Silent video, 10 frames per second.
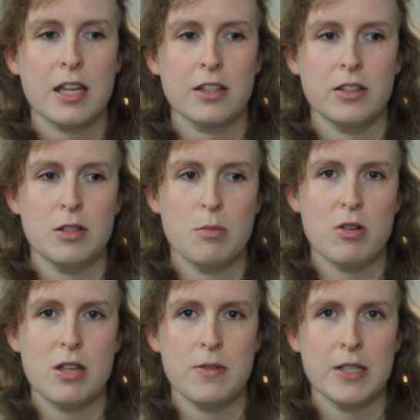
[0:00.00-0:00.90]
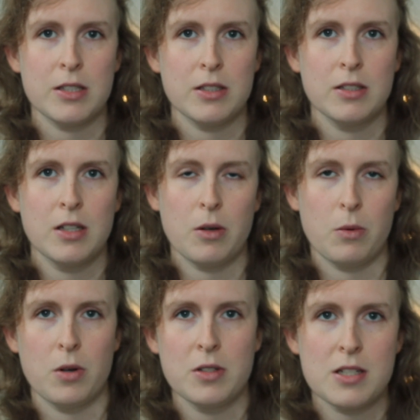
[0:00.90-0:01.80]
like you breathe in
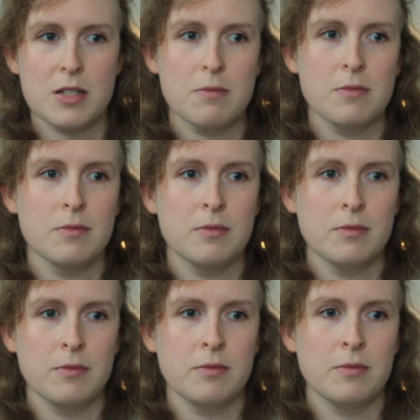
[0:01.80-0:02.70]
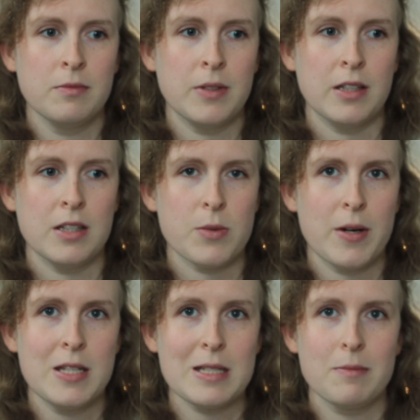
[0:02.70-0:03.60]
once and then
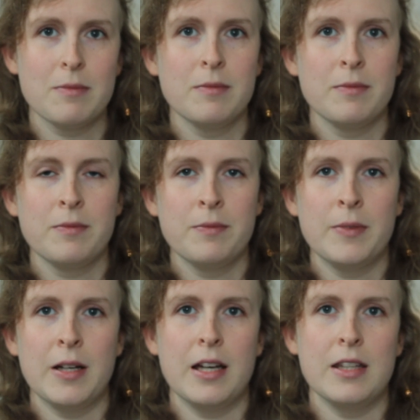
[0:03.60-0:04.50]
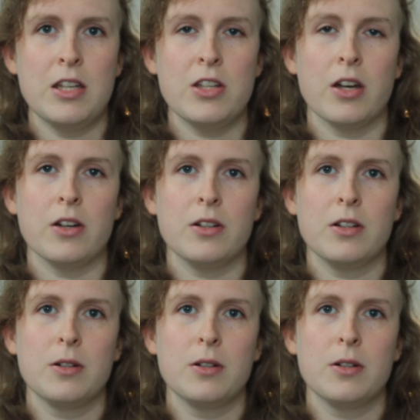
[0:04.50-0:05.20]
twice, and then you go